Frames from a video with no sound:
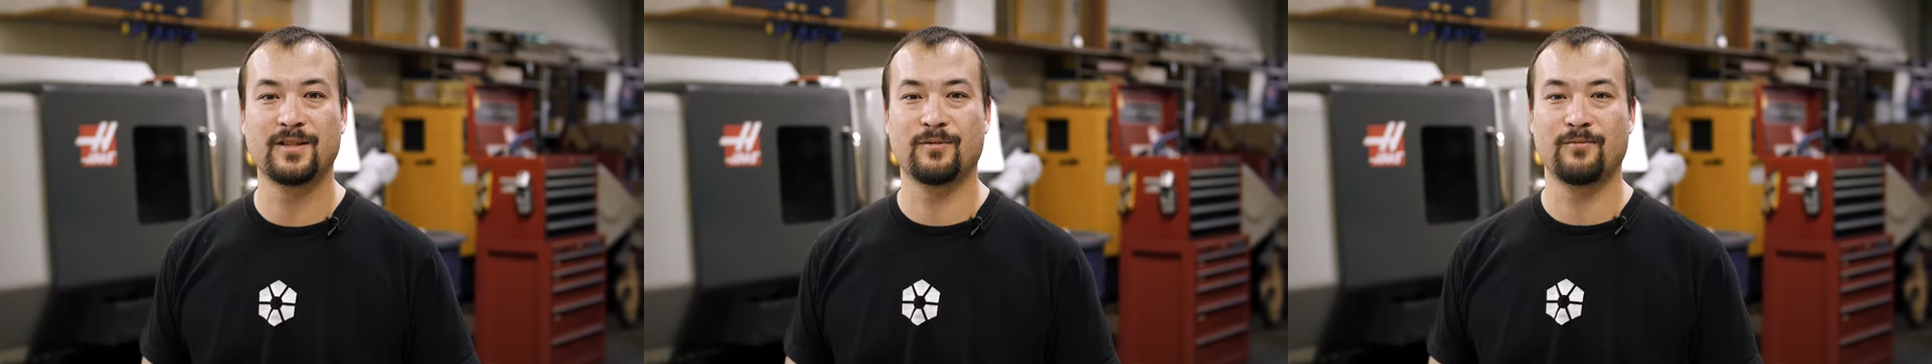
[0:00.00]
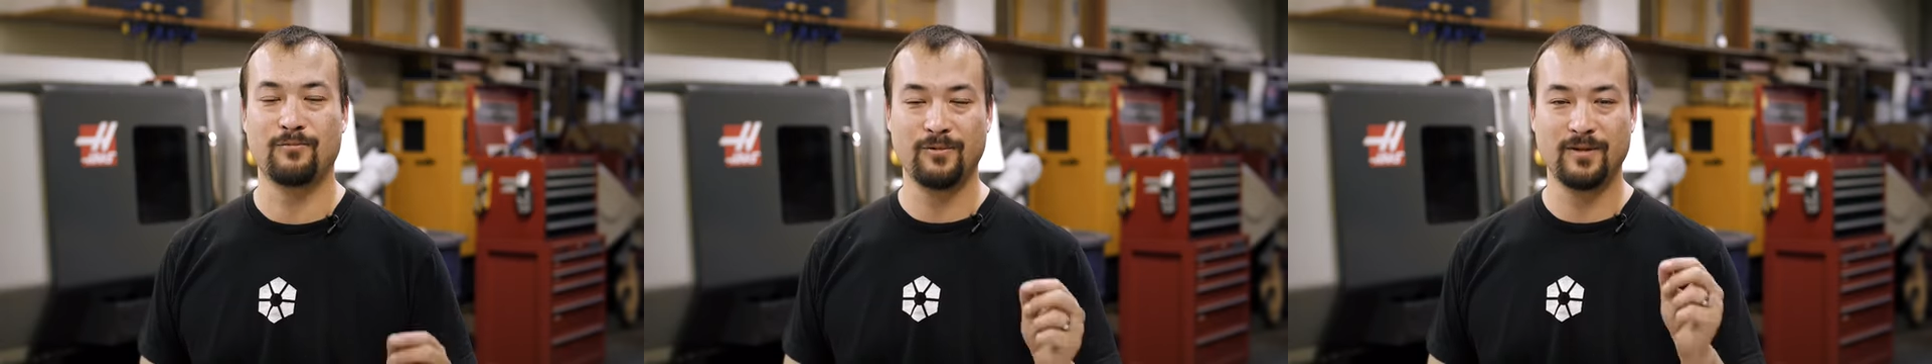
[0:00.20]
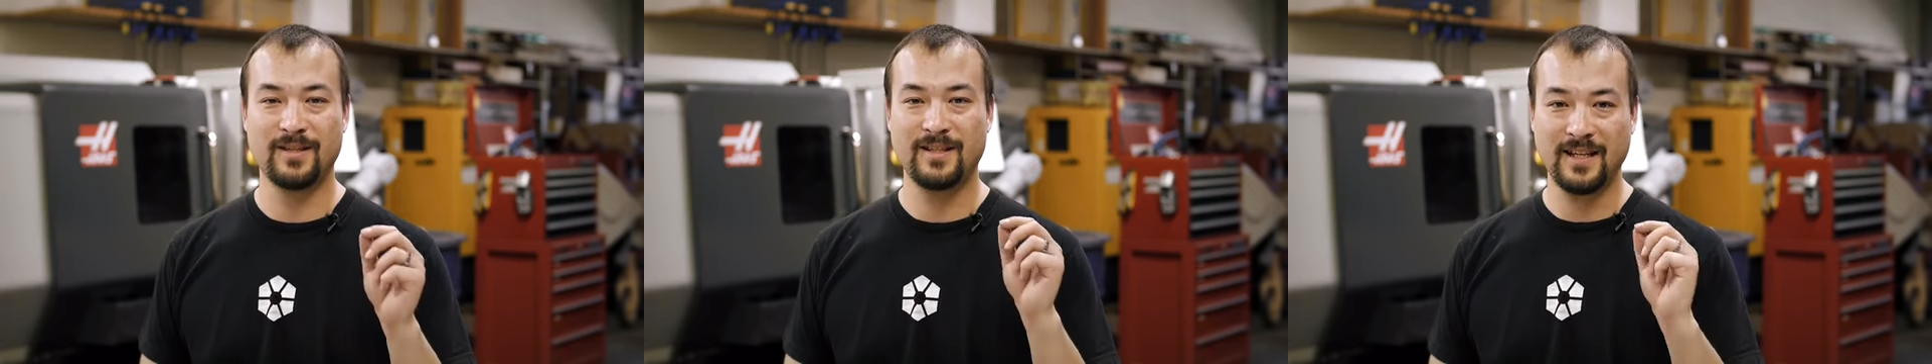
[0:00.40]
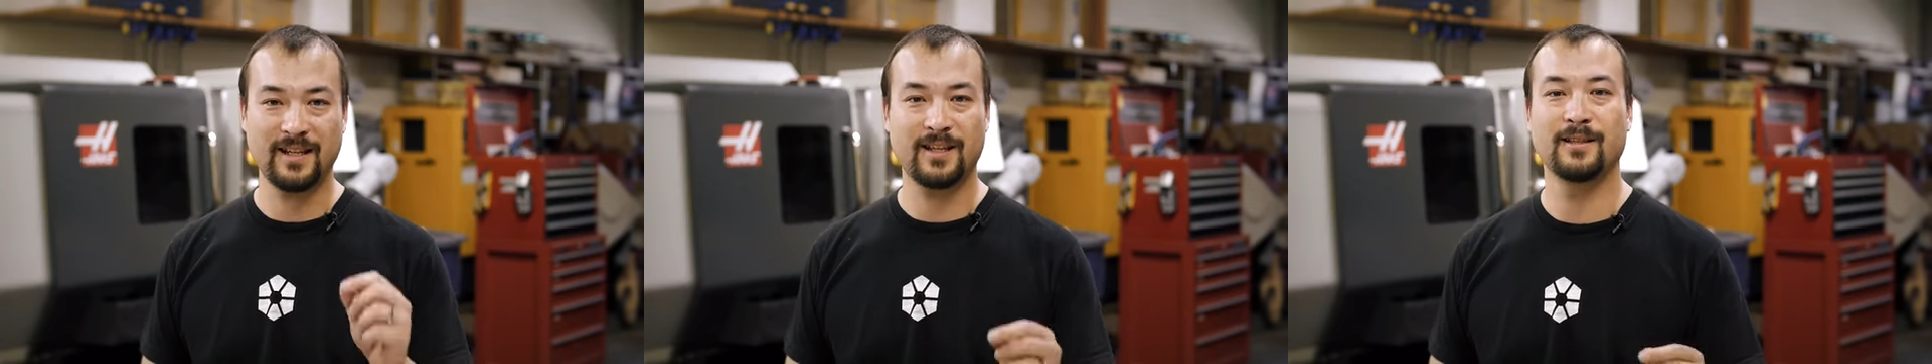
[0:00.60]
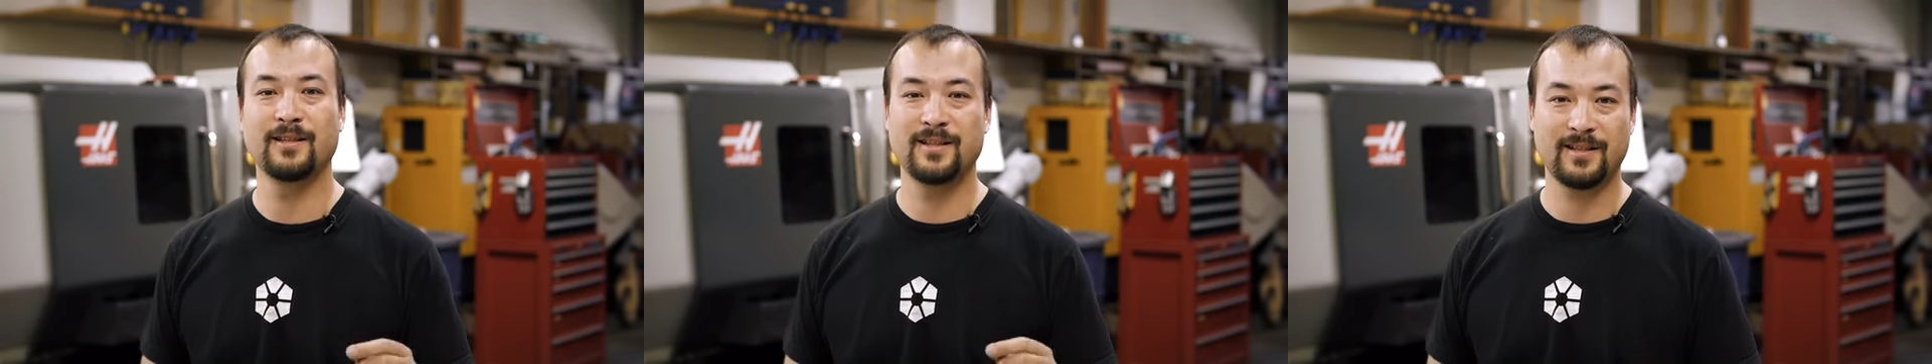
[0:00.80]
It's
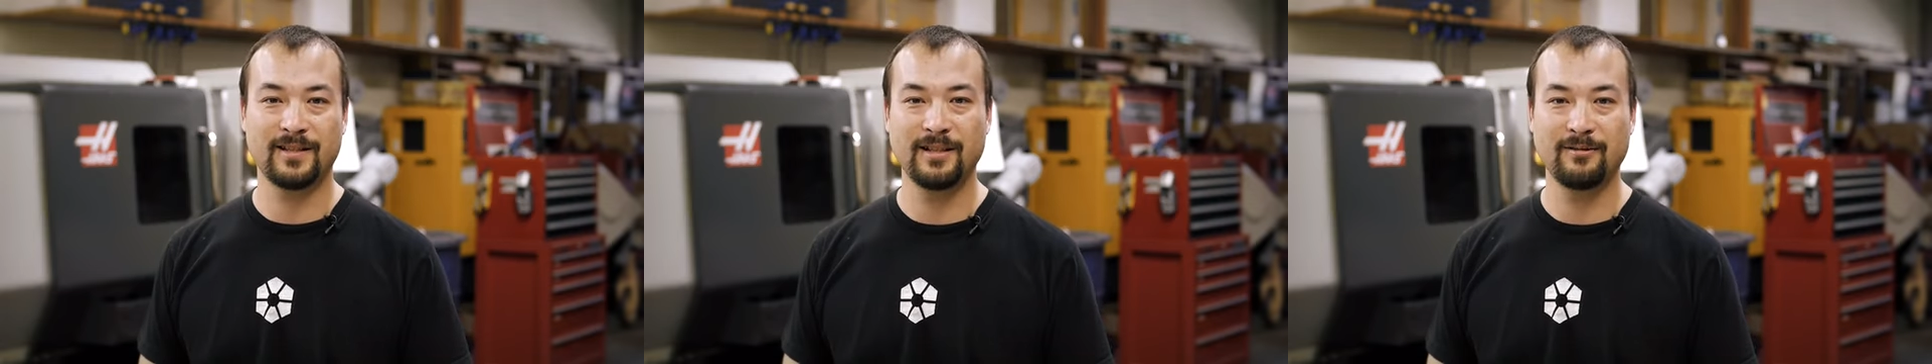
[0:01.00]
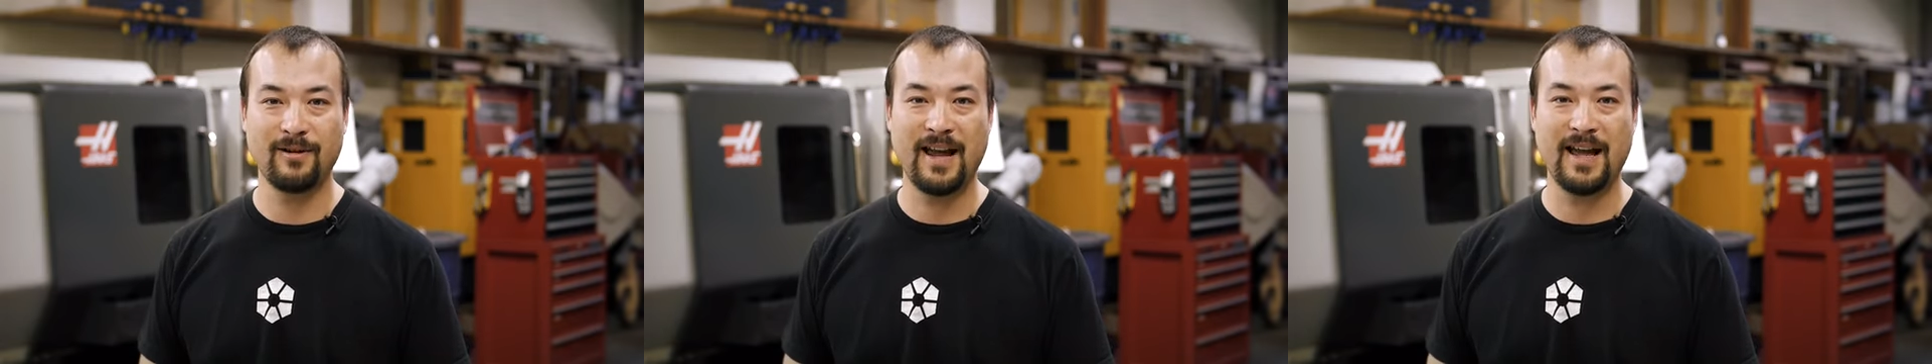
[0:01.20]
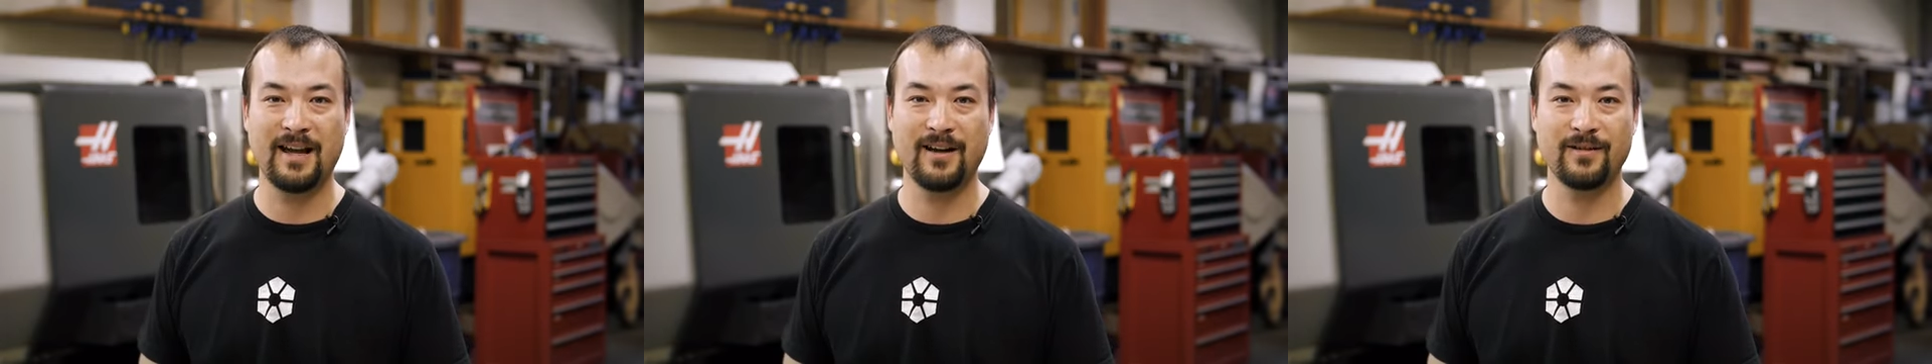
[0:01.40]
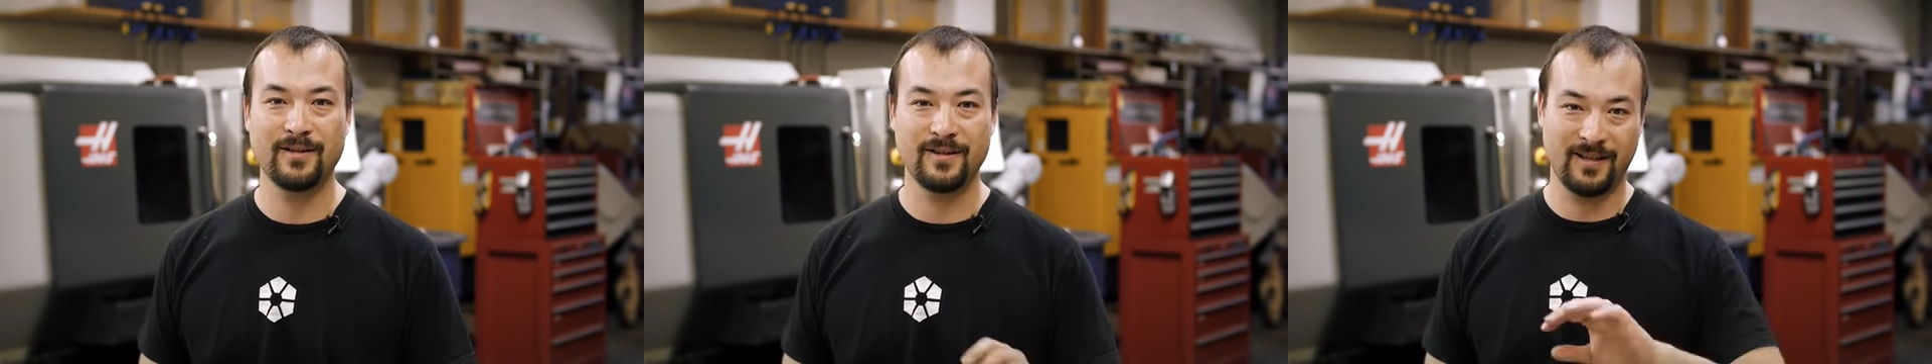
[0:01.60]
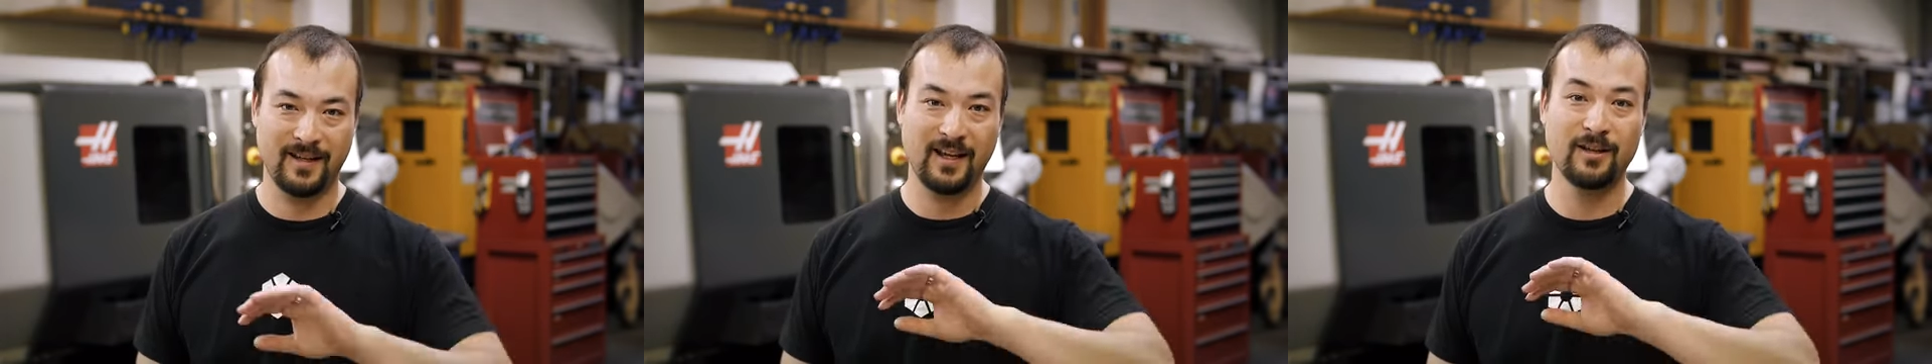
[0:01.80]
ridiculously
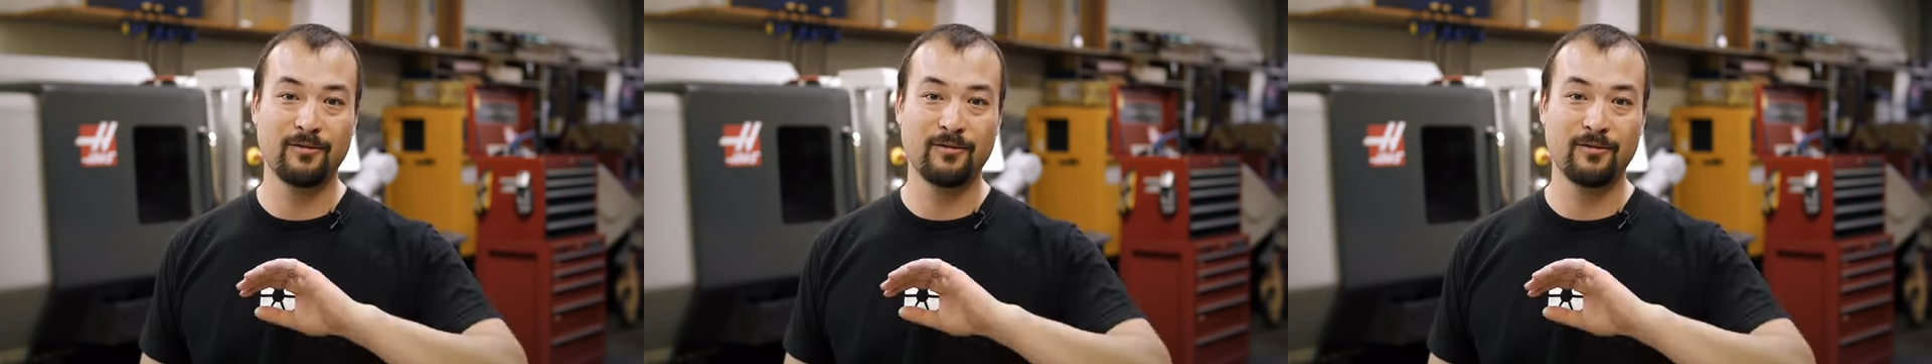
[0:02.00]
round